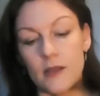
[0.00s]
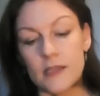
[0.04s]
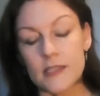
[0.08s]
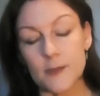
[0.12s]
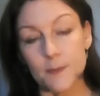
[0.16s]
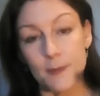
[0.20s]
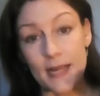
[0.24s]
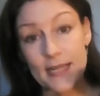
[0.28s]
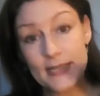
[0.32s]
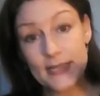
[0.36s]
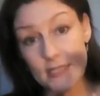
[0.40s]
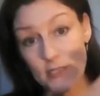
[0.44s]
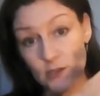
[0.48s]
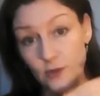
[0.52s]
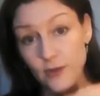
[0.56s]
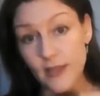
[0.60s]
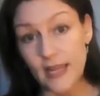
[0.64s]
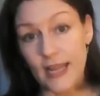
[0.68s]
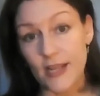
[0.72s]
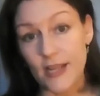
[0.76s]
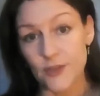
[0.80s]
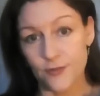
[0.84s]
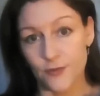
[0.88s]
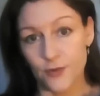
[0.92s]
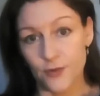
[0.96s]
Depending on
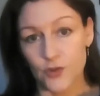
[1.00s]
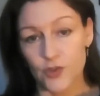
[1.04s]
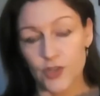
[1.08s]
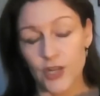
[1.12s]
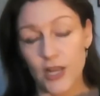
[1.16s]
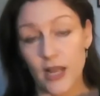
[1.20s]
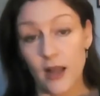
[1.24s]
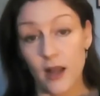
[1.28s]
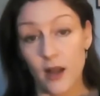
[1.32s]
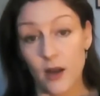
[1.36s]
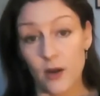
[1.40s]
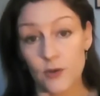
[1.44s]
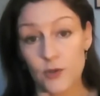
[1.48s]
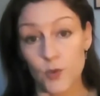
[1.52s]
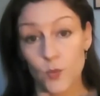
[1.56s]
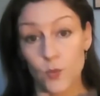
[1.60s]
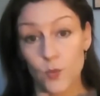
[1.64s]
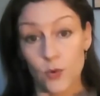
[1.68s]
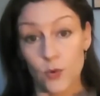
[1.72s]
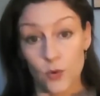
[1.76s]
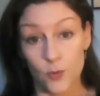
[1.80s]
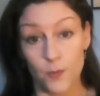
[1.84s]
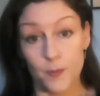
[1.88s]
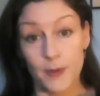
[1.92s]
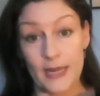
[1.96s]
the age of your child
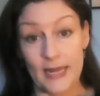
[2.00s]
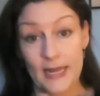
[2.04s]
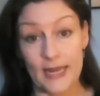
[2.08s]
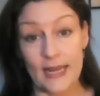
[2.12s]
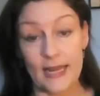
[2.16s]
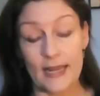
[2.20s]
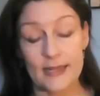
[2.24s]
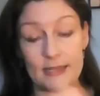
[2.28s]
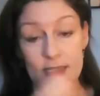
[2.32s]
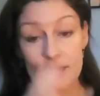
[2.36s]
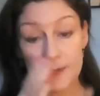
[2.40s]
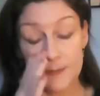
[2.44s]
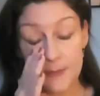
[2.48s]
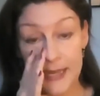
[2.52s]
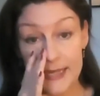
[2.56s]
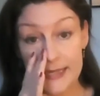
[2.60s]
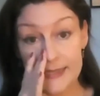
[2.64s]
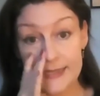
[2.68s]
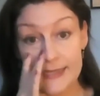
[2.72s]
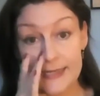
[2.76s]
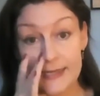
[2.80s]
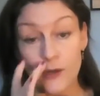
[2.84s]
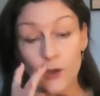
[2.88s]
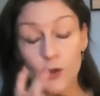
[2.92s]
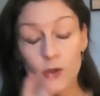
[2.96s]
will be
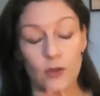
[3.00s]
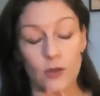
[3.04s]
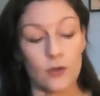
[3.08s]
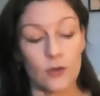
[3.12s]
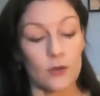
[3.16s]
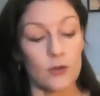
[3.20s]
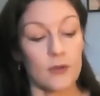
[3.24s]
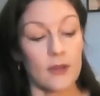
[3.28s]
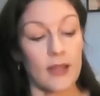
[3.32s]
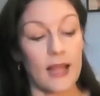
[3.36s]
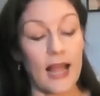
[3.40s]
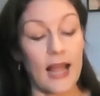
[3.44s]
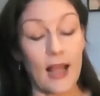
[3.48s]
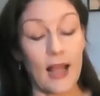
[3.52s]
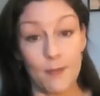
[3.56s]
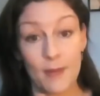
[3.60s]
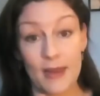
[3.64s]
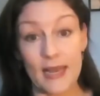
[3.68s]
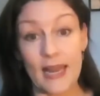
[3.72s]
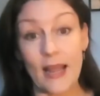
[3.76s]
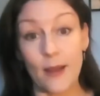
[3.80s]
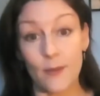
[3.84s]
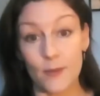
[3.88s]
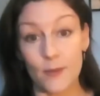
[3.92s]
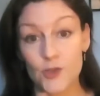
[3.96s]
depending on how
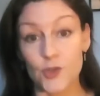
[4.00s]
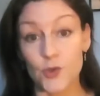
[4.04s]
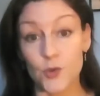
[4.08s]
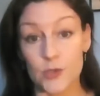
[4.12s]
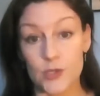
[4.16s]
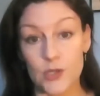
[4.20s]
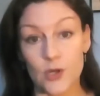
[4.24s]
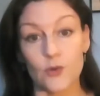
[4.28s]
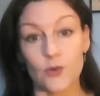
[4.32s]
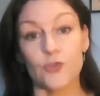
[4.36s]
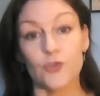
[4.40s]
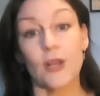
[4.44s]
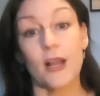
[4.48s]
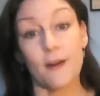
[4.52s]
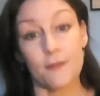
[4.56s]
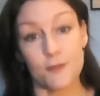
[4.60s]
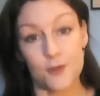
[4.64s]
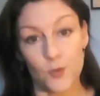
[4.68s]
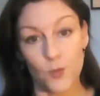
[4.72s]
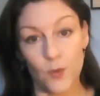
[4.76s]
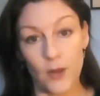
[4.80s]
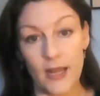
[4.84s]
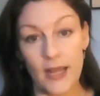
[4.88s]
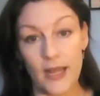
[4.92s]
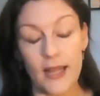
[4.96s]
many hours you're told you have
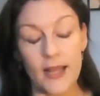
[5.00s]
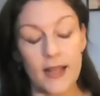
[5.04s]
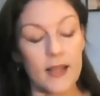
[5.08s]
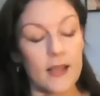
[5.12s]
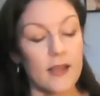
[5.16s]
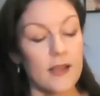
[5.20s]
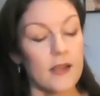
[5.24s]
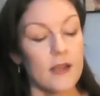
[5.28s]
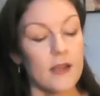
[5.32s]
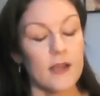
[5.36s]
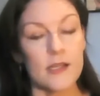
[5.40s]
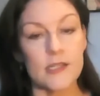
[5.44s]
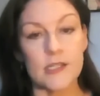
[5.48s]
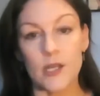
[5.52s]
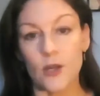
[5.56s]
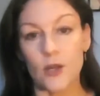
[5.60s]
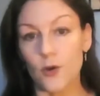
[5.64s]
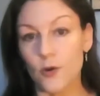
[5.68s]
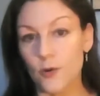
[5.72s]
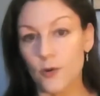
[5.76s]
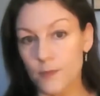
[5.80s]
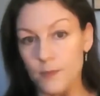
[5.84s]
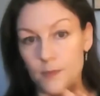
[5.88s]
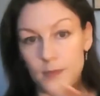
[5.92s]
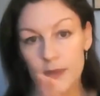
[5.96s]
to work.
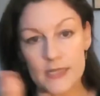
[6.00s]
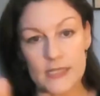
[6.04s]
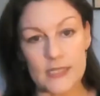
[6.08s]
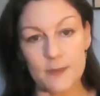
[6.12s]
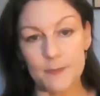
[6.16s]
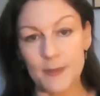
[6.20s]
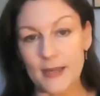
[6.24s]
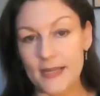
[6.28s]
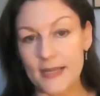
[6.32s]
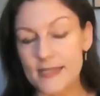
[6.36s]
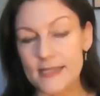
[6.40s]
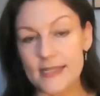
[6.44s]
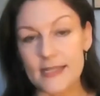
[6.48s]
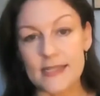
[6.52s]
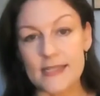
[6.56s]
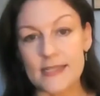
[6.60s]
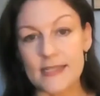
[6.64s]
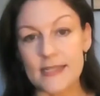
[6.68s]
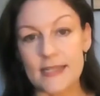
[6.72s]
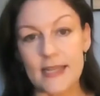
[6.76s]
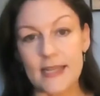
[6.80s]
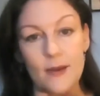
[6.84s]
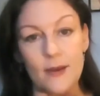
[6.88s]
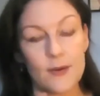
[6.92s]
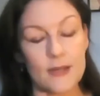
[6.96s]
So it's about
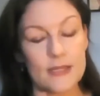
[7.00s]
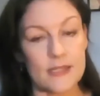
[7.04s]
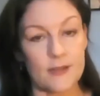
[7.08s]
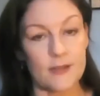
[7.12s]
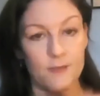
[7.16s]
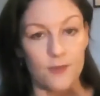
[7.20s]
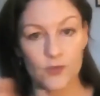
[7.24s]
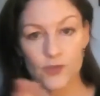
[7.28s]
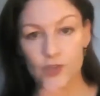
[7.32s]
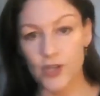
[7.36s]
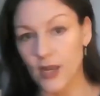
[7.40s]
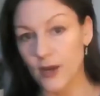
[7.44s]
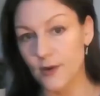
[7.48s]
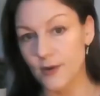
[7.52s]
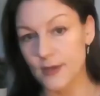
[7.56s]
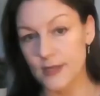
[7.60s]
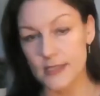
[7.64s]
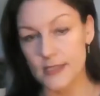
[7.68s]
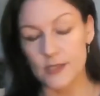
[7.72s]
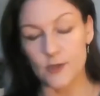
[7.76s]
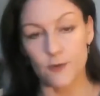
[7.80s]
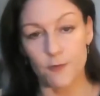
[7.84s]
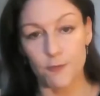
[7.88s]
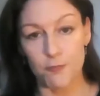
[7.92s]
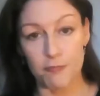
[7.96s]
16 hours if your child
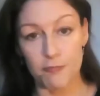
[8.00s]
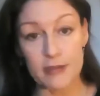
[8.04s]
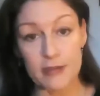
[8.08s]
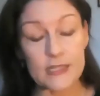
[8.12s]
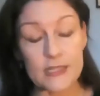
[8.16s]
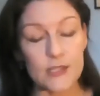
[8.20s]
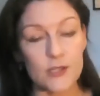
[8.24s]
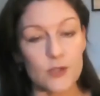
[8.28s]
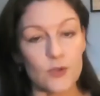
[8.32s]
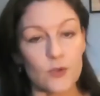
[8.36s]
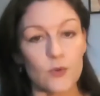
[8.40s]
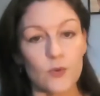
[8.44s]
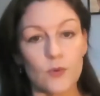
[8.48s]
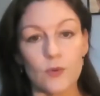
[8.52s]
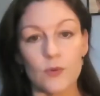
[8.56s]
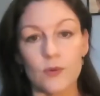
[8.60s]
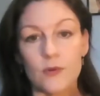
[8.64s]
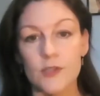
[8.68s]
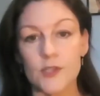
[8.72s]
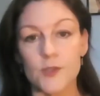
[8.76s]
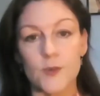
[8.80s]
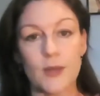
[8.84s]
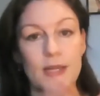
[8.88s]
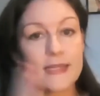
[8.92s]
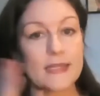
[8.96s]
is sort of
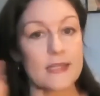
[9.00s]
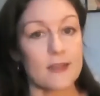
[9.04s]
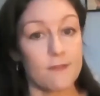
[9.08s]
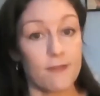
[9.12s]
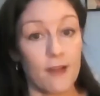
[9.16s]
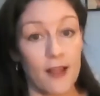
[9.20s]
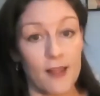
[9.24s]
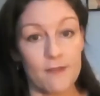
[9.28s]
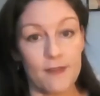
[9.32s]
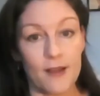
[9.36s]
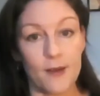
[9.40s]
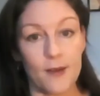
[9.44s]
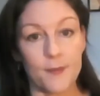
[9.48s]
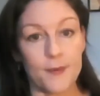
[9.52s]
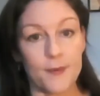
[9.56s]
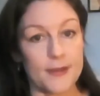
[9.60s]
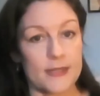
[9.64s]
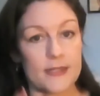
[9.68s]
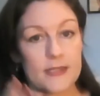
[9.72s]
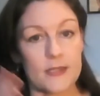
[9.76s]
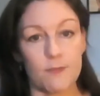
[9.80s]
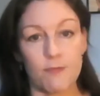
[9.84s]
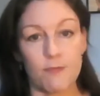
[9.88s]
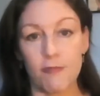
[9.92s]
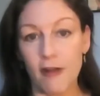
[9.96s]
preschool, 25
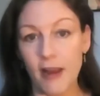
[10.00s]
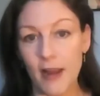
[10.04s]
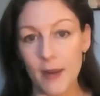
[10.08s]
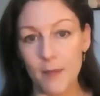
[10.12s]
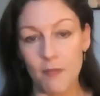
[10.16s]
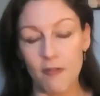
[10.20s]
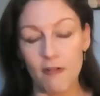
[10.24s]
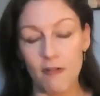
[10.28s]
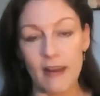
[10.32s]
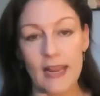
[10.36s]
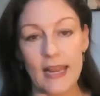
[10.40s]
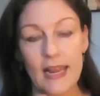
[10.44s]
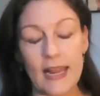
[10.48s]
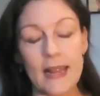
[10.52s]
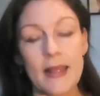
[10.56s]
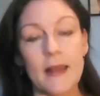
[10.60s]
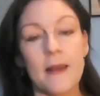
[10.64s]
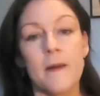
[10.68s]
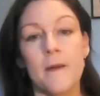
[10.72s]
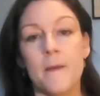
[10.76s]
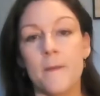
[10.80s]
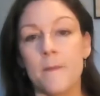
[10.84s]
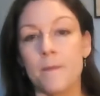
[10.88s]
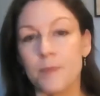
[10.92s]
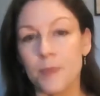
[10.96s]
hours primary,
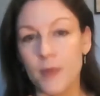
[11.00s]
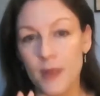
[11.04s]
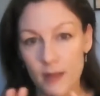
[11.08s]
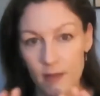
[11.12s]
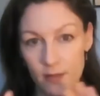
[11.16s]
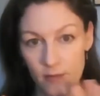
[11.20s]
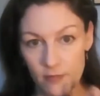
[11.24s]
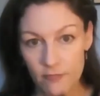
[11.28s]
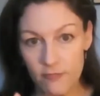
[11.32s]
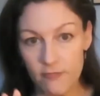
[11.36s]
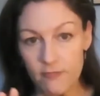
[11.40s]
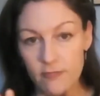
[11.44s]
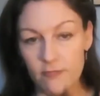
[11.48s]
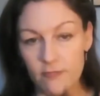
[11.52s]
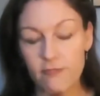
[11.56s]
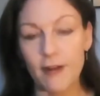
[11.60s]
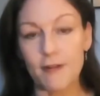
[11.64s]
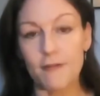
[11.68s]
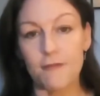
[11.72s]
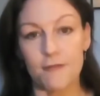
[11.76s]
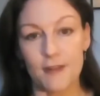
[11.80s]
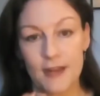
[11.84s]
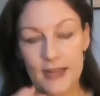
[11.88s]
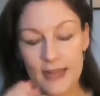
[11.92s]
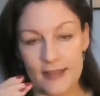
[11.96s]

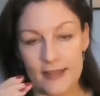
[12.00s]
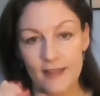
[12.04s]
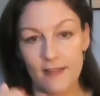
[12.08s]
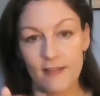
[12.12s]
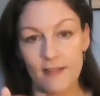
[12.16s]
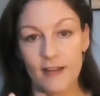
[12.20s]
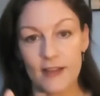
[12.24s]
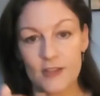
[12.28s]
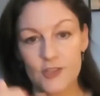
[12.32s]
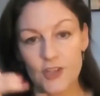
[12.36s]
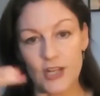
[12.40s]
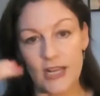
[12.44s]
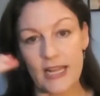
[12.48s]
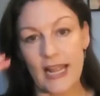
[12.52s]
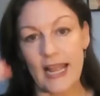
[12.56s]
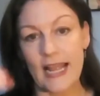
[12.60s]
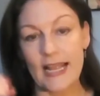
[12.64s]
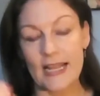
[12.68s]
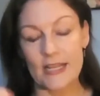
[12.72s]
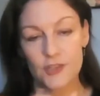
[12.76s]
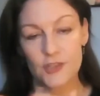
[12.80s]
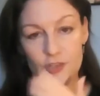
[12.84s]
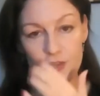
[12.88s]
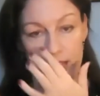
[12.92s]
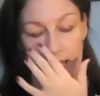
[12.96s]
roughly. There are actually
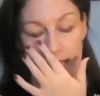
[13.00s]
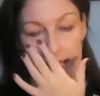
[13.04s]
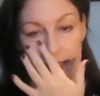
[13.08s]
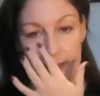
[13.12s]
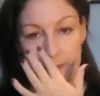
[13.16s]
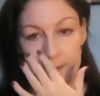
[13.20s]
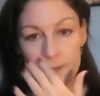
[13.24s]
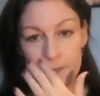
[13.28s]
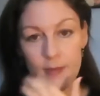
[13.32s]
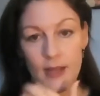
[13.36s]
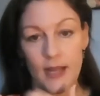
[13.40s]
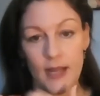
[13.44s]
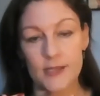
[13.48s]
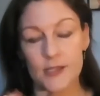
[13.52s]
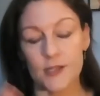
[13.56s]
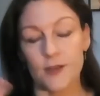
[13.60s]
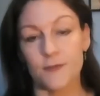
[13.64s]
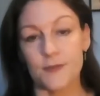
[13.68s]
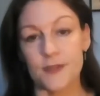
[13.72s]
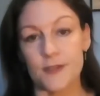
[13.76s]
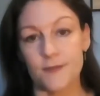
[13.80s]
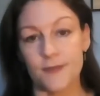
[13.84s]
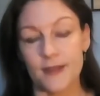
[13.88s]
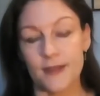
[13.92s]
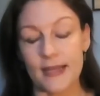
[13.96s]
age
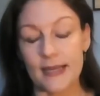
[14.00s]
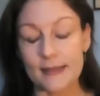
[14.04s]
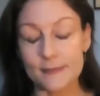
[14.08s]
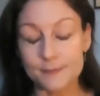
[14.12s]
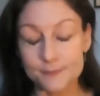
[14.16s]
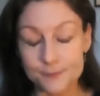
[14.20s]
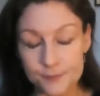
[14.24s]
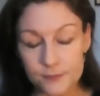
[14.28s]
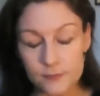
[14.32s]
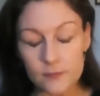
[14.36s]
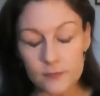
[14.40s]
cut-offs for that.